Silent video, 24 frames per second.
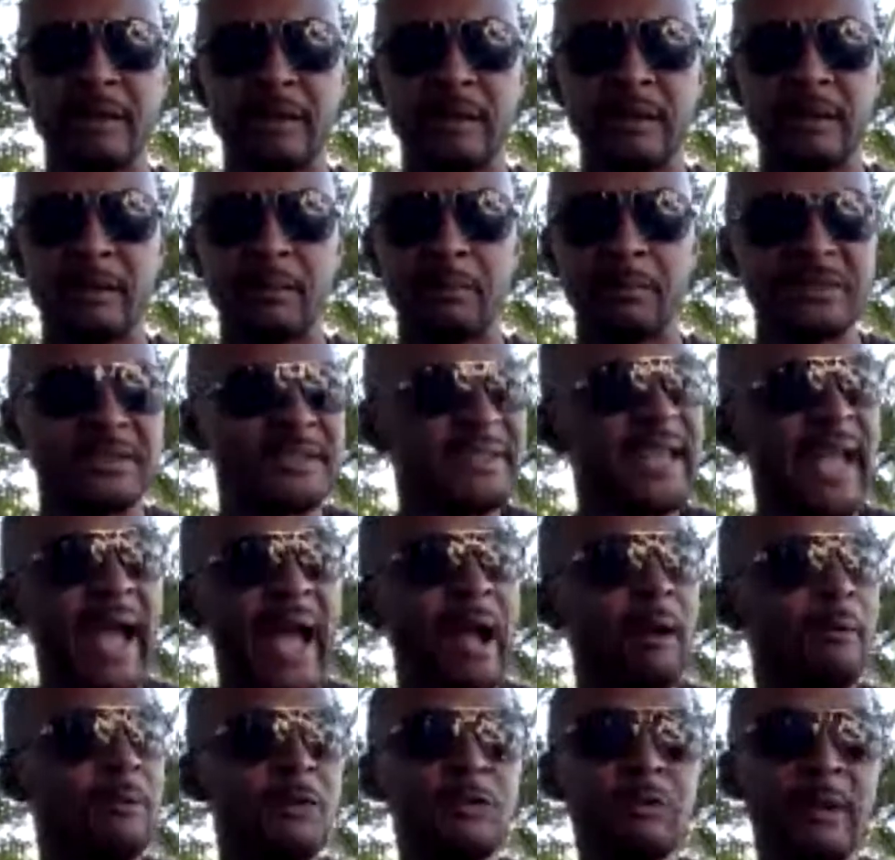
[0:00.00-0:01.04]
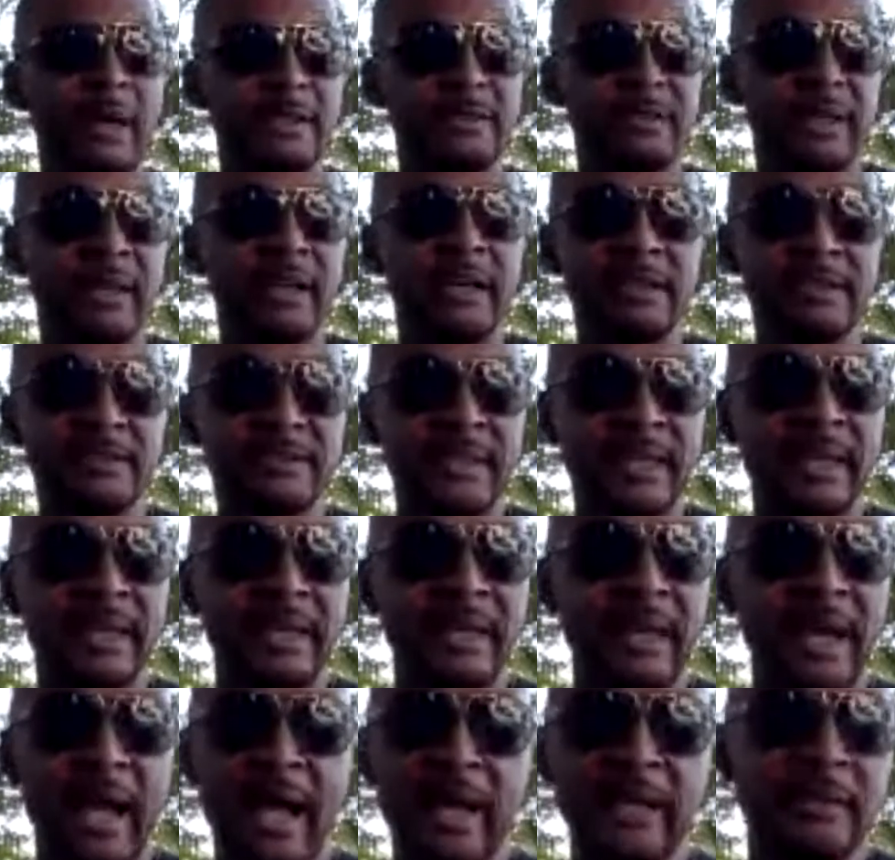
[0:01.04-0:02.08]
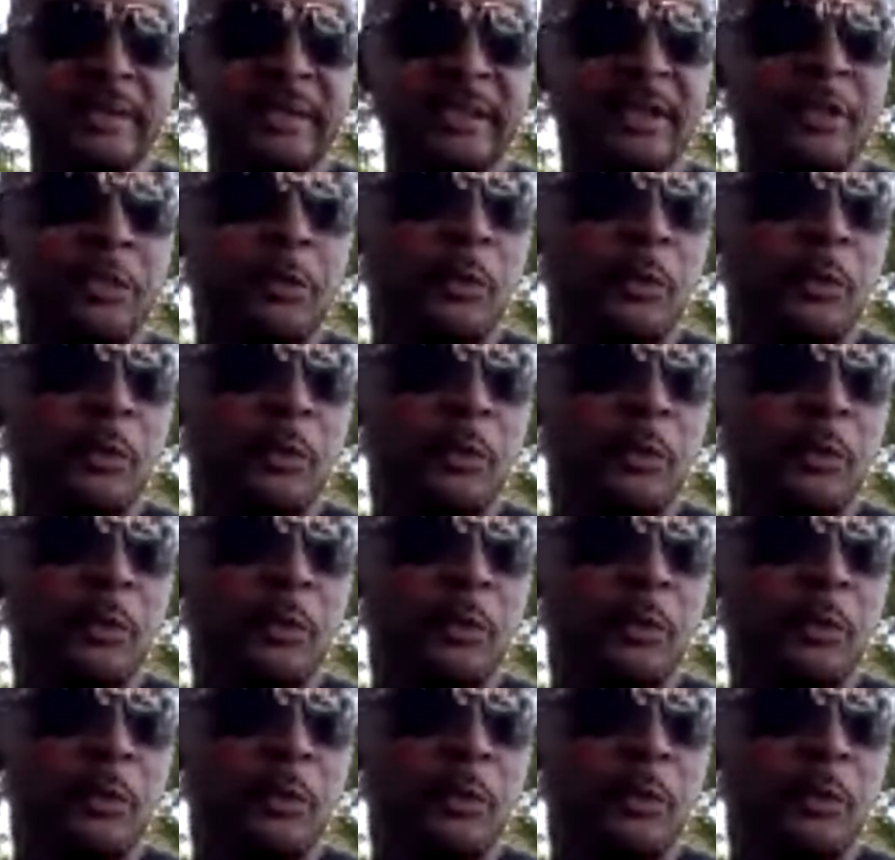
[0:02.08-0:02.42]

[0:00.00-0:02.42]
But see, you guys got to understand, I did